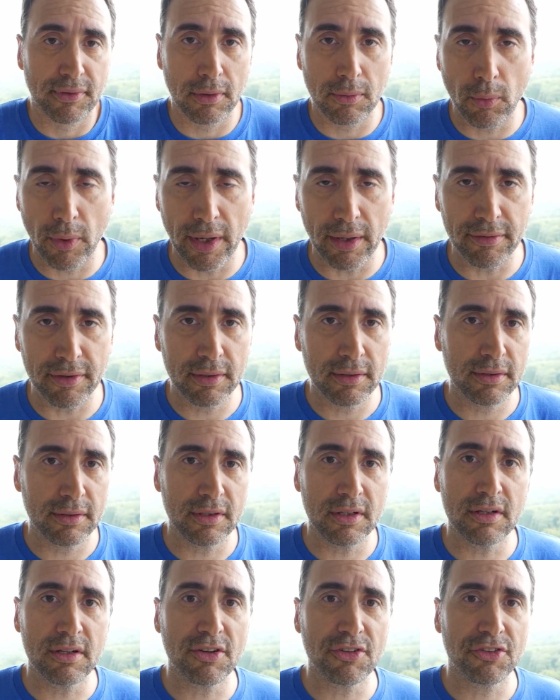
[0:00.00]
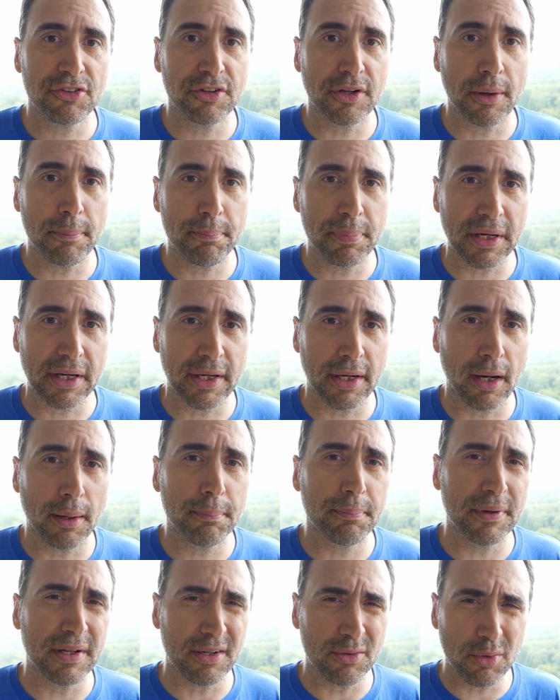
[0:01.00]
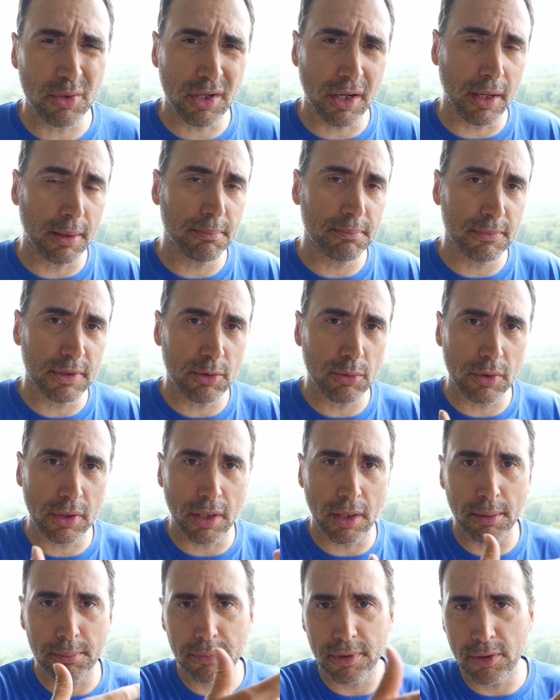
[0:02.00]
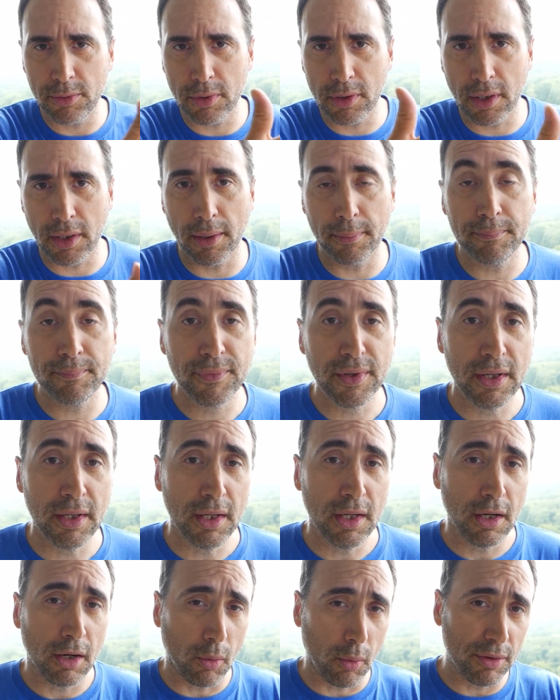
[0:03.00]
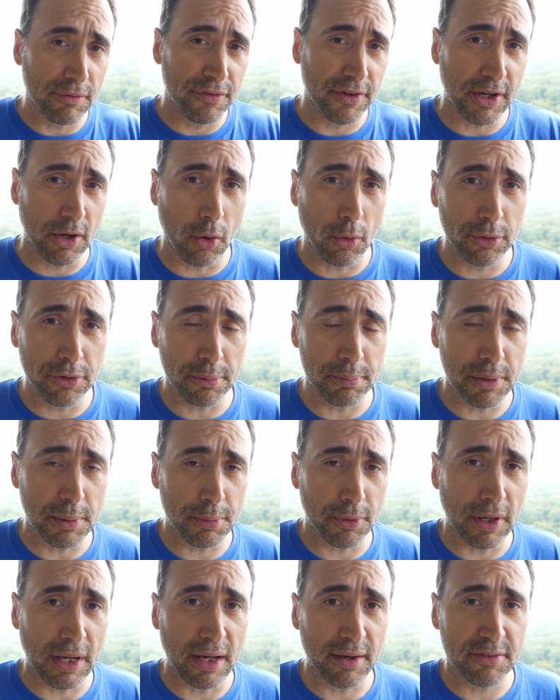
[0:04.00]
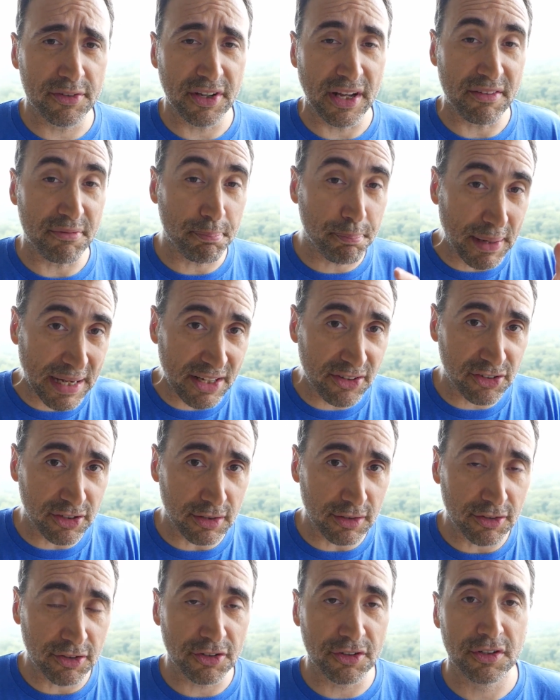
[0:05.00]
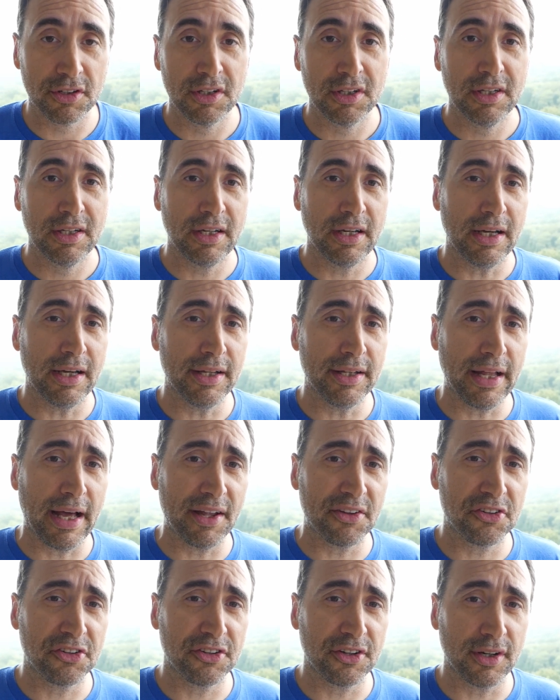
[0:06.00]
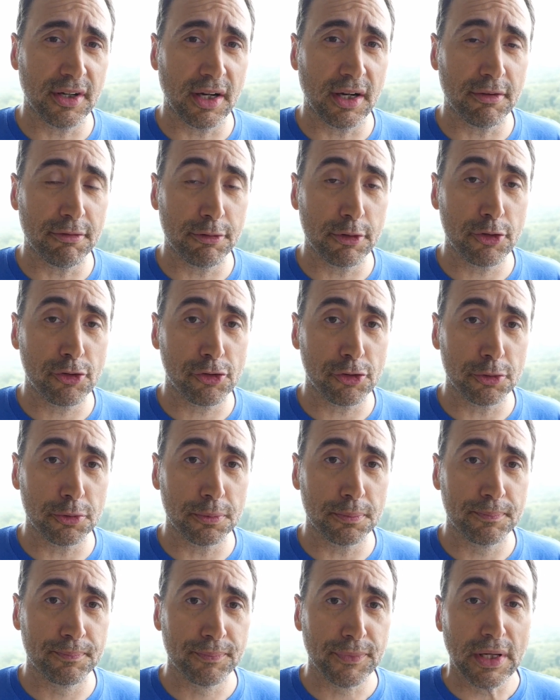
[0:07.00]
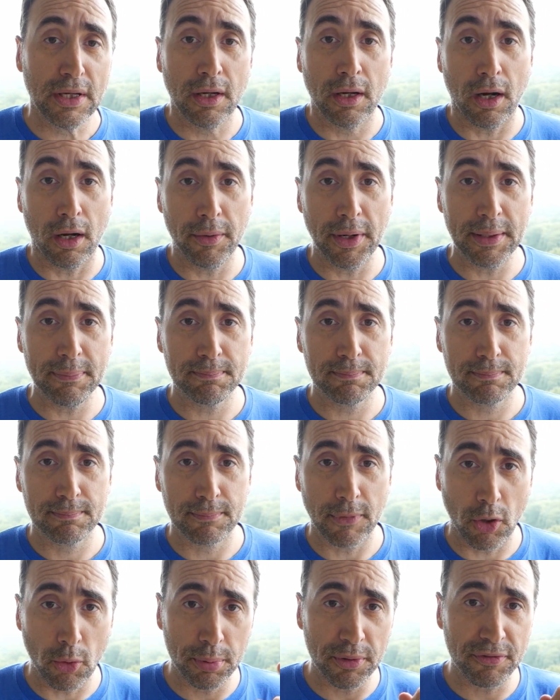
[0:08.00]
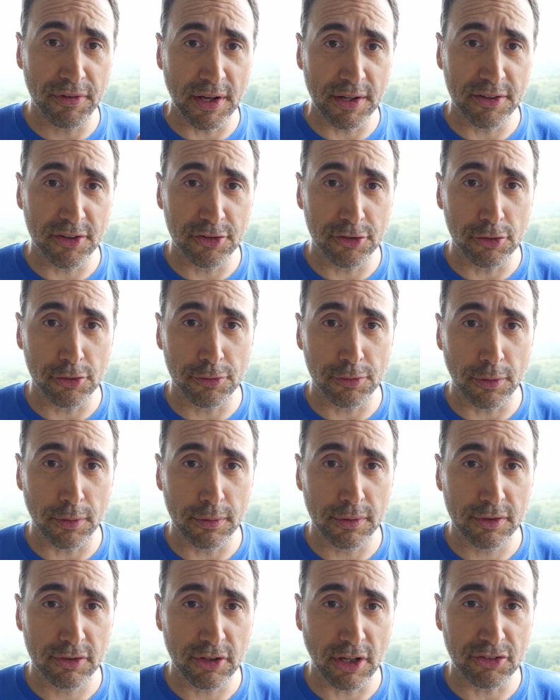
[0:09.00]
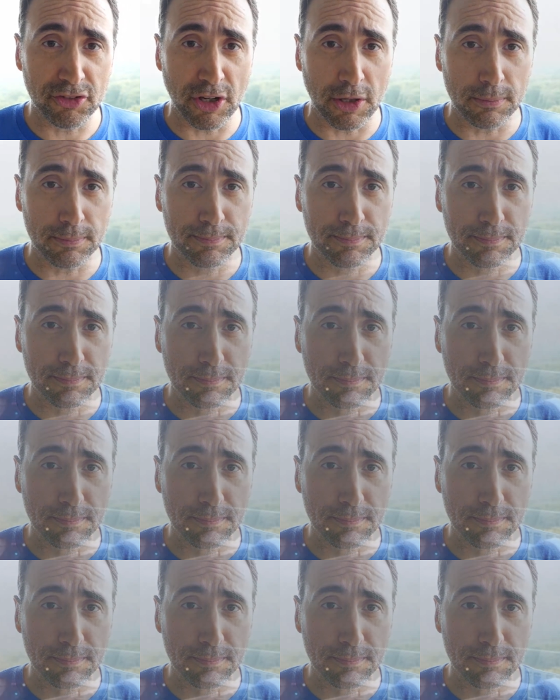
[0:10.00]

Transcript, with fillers: whatever. You just uh, pick it up and it will come, it will come, it will come. One thing older people have is they have patience, and that's a virtue. All right, I hope you found this useful. Ciao, ciao.